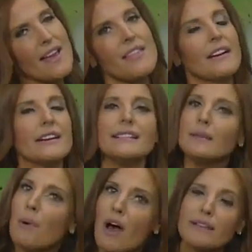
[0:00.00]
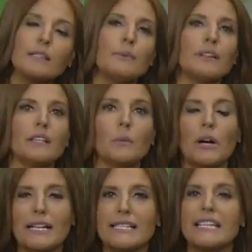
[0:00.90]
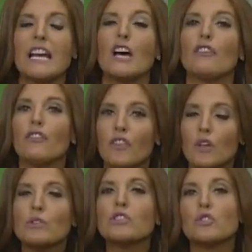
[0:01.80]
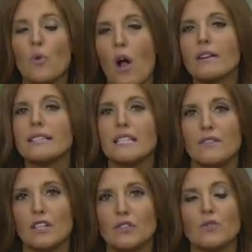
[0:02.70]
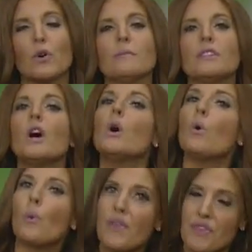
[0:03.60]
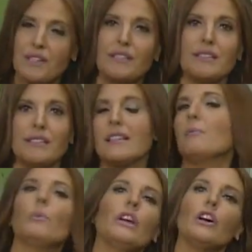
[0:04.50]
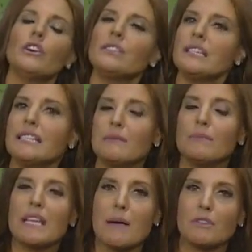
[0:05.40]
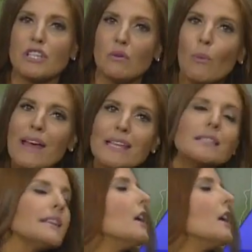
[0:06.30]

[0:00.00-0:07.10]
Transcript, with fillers: There is a possibility we're going to see a few strong to severe storms with this system. We could see some damaging winds.